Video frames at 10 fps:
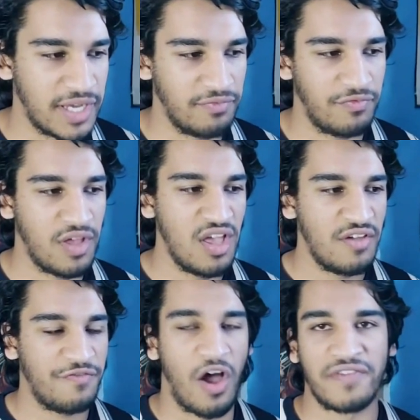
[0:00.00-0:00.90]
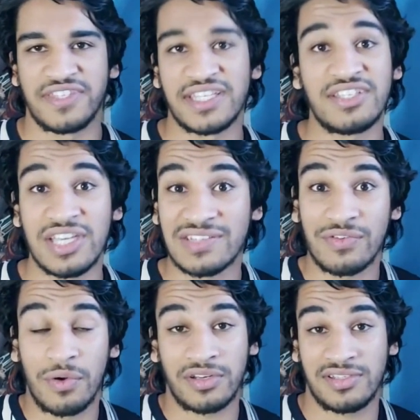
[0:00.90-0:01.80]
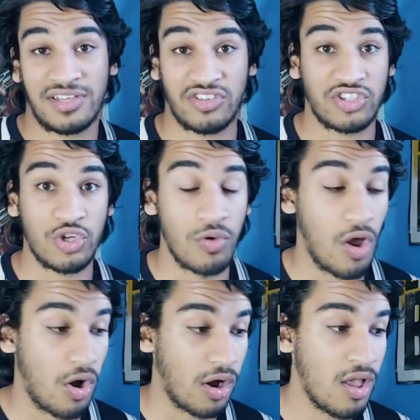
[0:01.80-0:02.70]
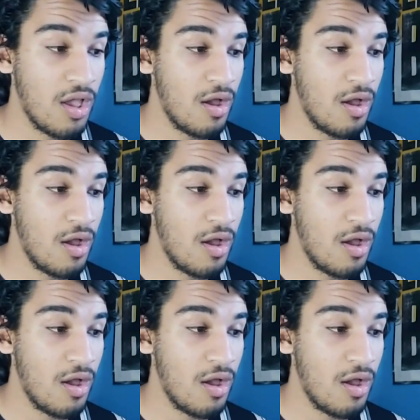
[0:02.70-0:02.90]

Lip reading: wait 5-6 years for one, because that's just too long.